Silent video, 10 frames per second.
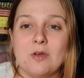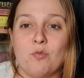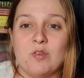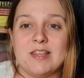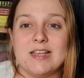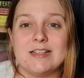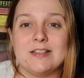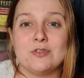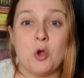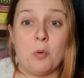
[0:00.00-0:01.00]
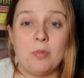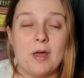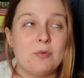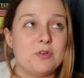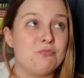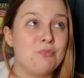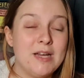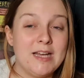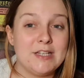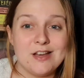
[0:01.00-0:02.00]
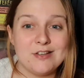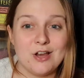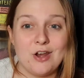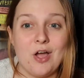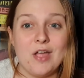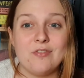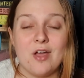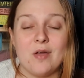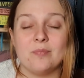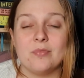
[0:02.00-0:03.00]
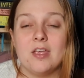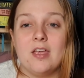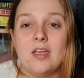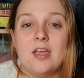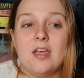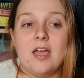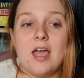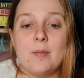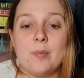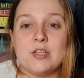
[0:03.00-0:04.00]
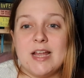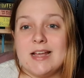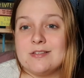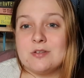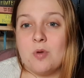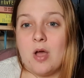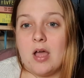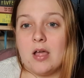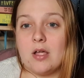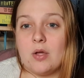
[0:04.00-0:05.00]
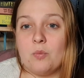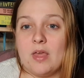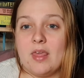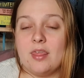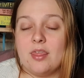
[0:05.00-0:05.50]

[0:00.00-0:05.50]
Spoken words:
offered this job that would really change her life, but she has to work with